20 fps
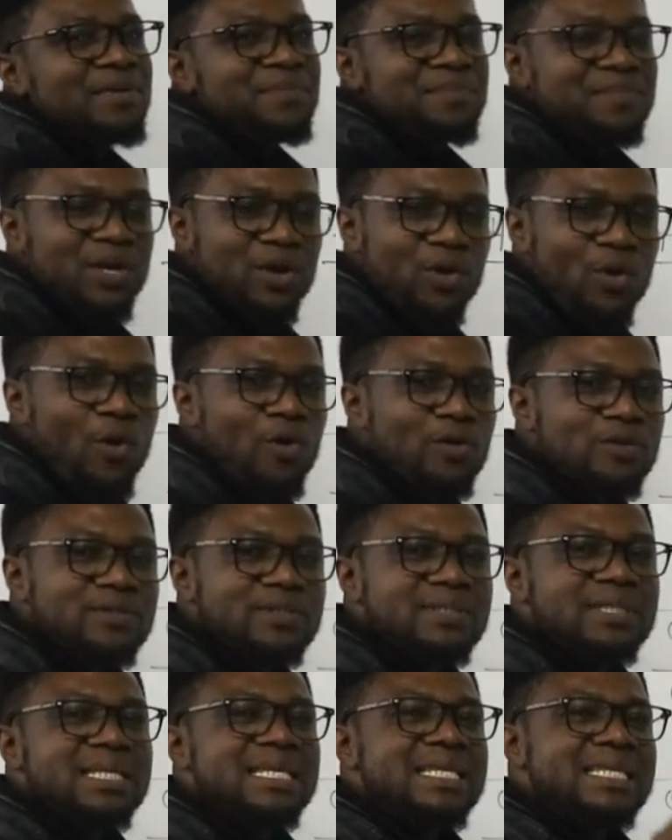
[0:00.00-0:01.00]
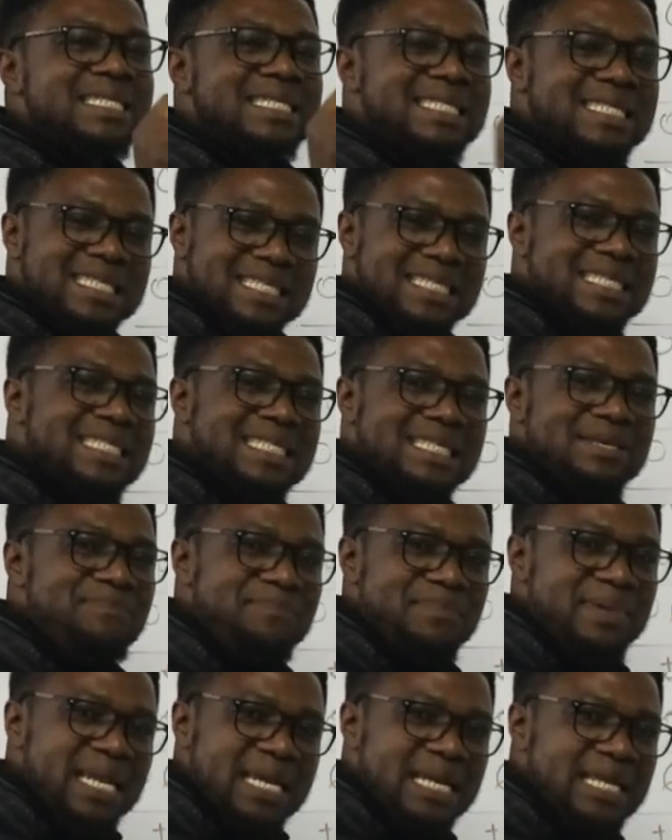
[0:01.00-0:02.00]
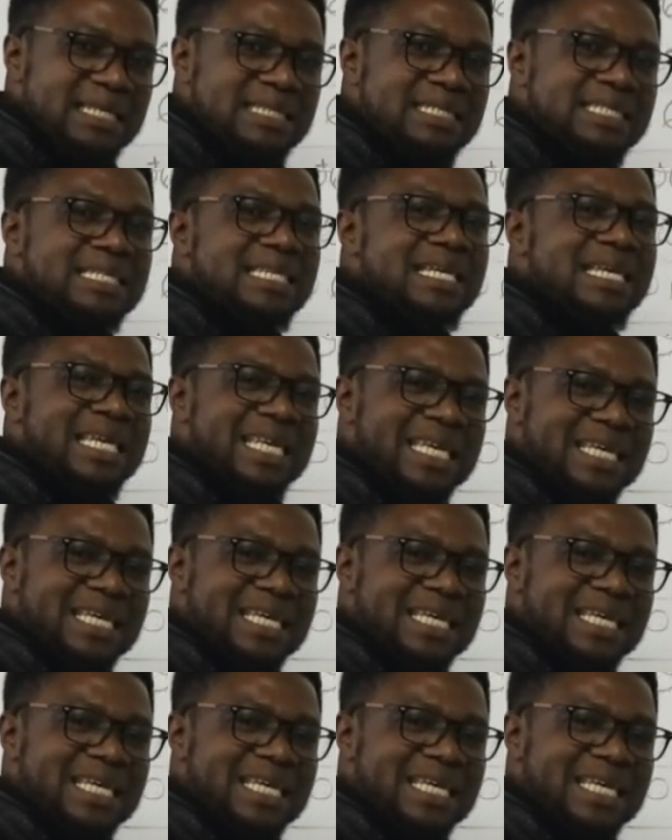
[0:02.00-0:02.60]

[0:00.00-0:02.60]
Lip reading: Because 60 minutes